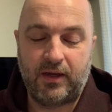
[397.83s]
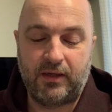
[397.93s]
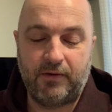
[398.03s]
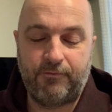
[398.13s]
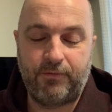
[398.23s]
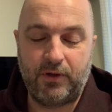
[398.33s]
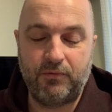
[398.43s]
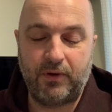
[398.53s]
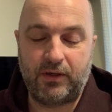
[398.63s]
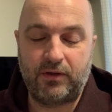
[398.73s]
Love fully
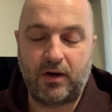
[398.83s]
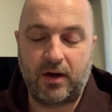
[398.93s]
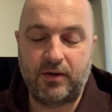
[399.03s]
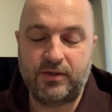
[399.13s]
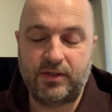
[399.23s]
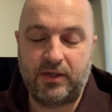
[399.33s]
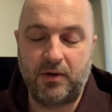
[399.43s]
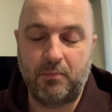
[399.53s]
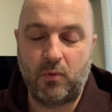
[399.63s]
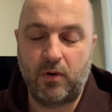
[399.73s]
written cards to hear
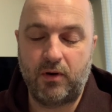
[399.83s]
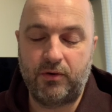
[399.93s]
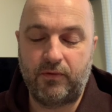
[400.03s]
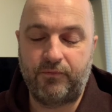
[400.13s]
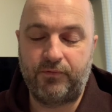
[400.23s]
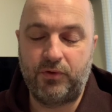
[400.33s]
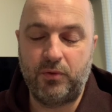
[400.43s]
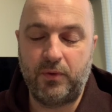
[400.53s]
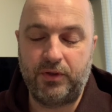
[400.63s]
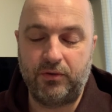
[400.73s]
more of
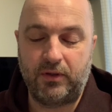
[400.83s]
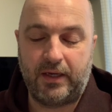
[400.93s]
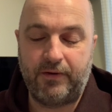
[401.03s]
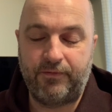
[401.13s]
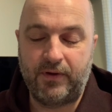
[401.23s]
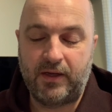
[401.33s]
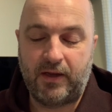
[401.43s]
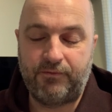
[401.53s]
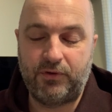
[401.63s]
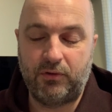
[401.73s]
you and your life.
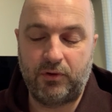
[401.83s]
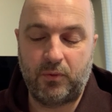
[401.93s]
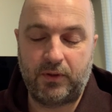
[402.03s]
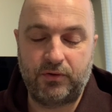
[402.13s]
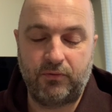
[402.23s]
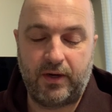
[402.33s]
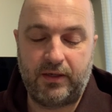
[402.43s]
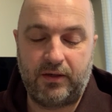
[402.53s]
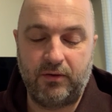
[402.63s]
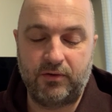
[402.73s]
If you don't know what to write,
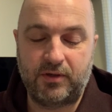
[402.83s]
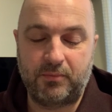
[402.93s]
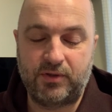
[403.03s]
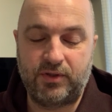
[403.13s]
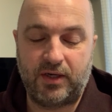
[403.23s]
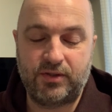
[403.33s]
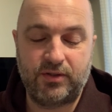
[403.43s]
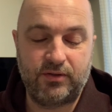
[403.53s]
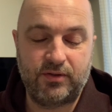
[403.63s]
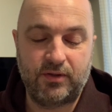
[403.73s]
here are some
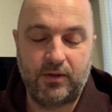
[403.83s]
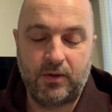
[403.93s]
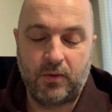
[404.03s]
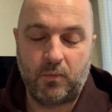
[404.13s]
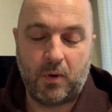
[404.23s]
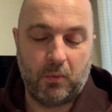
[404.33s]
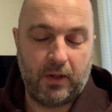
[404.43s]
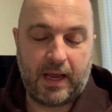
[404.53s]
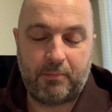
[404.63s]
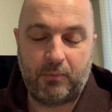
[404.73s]
suggestions. What will
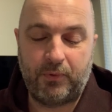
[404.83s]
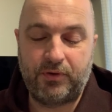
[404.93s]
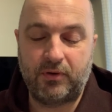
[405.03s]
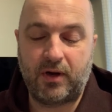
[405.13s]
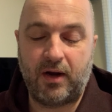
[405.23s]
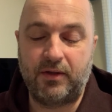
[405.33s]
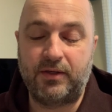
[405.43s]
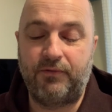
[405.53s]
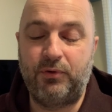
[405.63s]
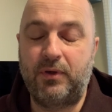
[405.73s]
happen with your cards
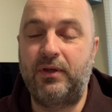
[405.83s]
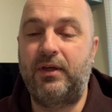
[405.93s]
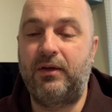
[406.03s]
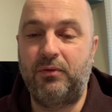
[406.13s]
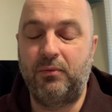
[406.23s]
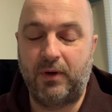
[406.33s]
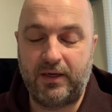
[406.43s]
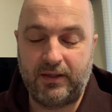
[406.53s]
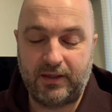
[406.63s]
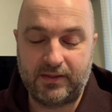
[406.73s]
if you continue
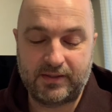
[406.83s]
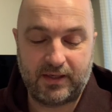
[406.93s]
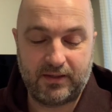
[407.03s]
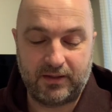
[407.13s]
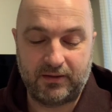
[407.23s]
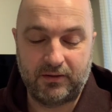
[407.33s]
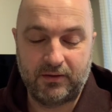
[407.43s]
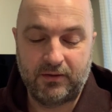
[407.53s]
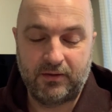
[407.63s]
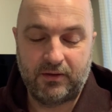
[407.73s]
writing and sending?
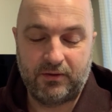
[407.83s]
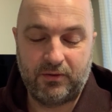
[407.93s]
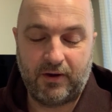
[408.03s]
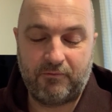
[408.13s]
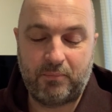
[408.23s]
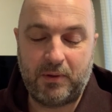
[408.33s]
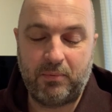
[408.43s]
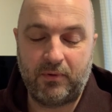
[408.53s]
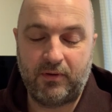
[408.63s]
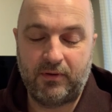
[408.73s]
Do you have
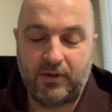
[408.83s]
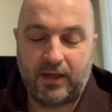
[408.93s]
people?